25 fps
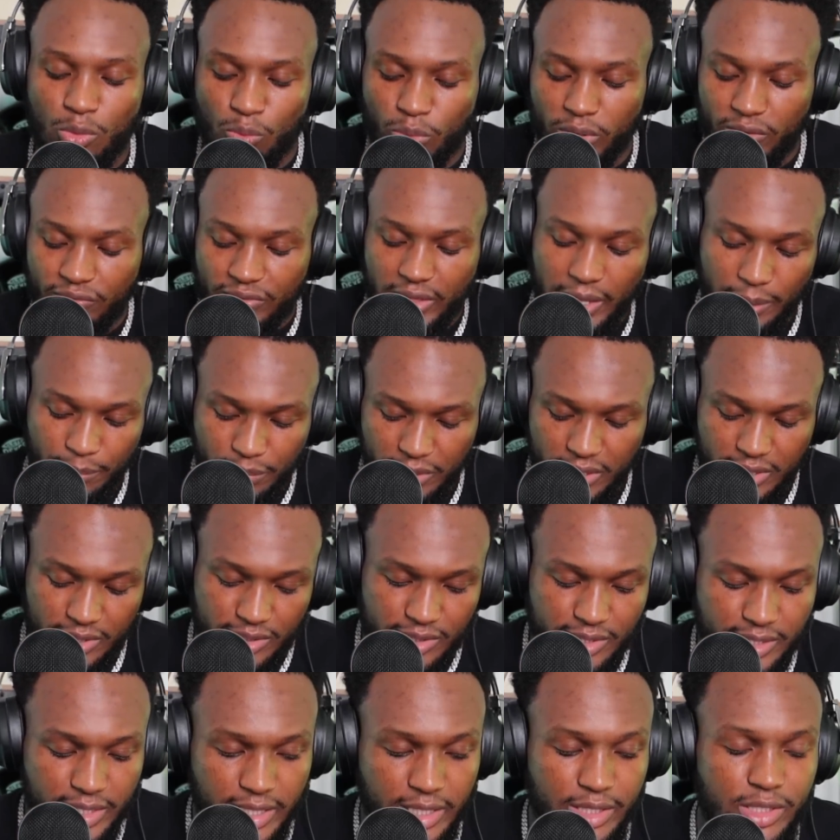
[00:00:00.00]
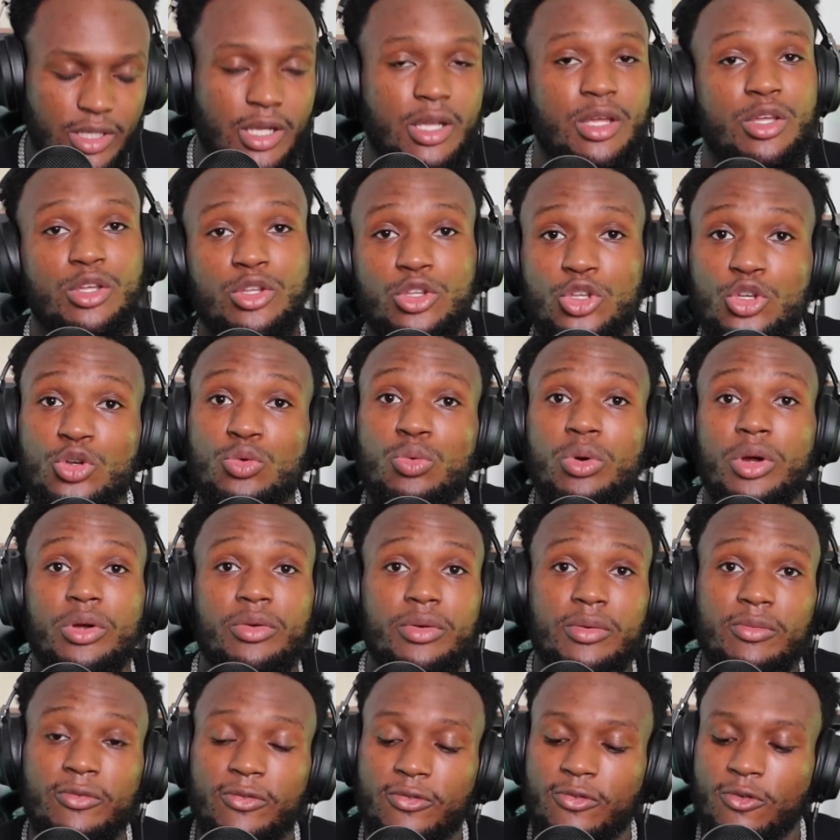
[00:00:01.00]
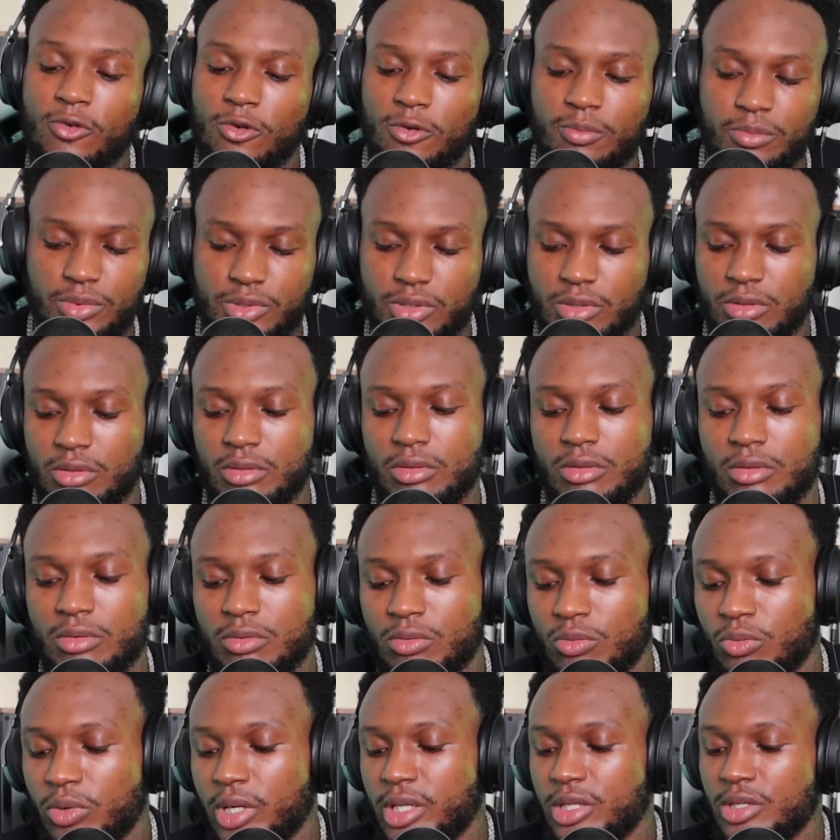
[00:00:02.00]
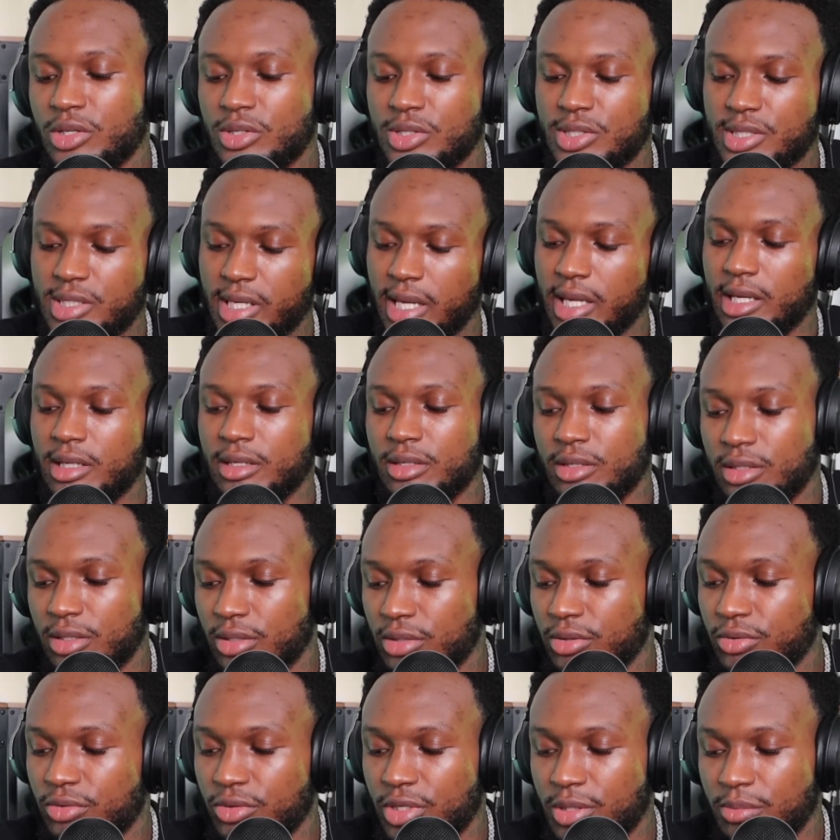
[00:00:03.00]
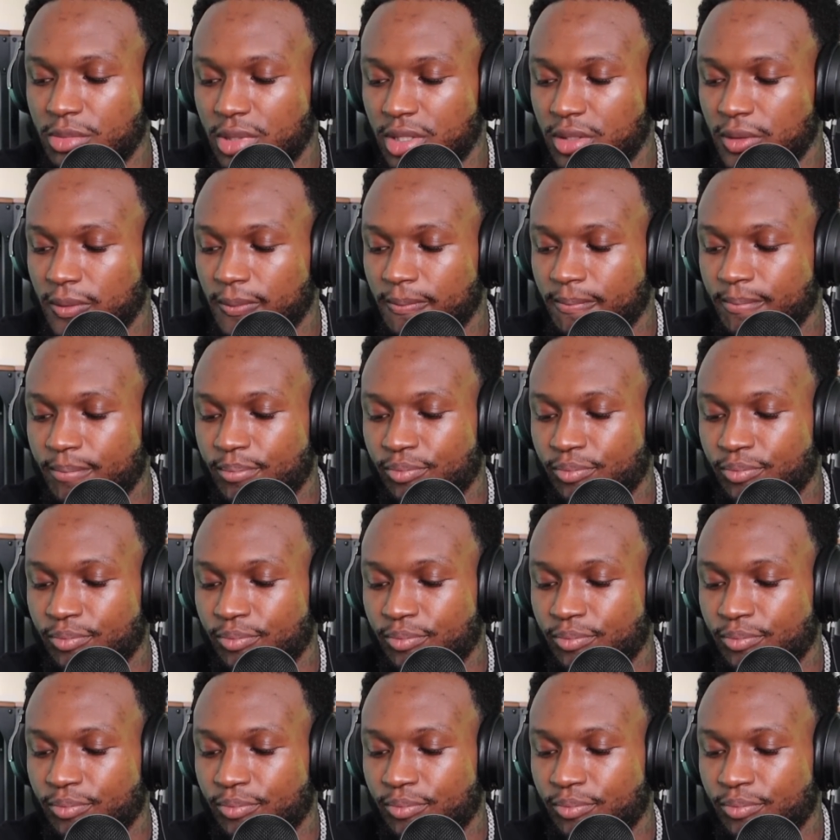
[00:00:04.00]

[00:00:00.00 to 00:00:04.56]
With that being said, you were informed when you signed the agreement